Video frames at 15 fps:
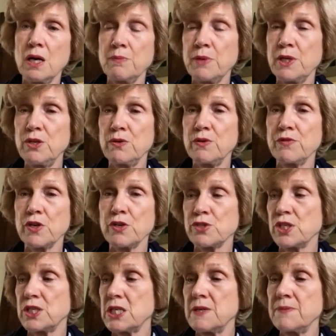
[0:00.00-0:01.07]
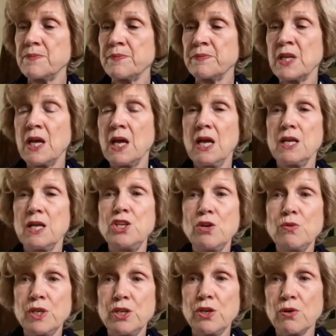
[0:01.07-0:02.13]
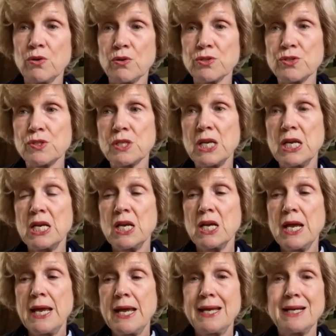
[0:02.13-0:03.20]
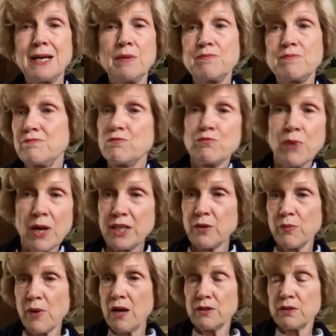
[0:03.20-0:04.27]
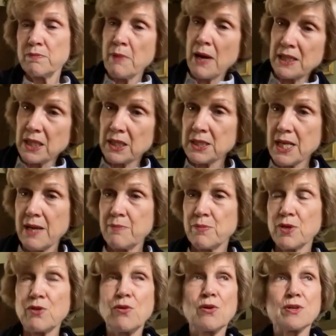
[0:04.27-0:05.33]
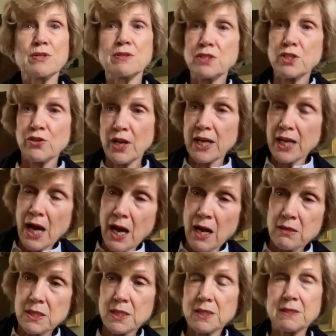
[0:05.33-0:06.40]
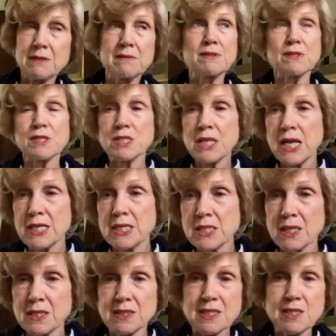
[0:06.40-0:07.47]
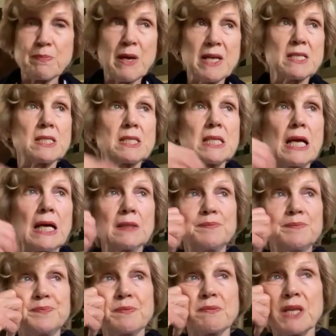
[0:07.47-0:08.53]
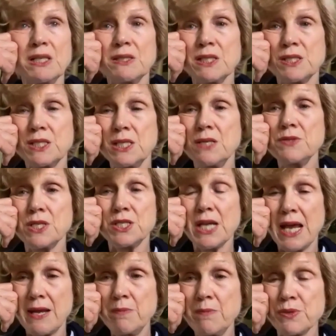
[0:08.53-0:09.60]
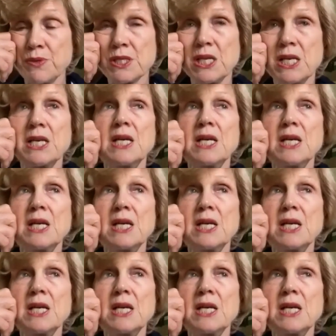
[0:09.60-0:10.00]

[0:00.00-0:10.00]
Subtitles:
Open University, You and Yours, running around with my little tape recorder, learning how to slice and spice the tapes.